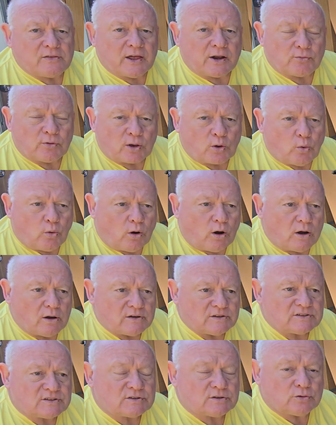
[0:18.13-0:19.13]
that
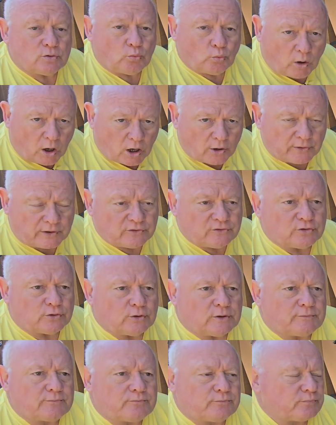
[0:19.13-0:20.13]
requires wiring
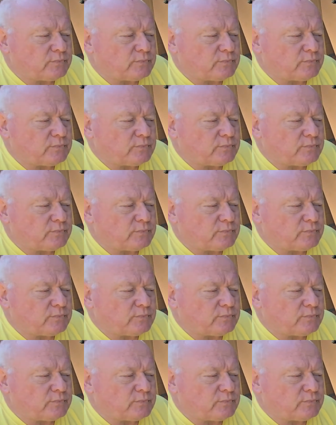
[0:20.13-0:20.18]
to it.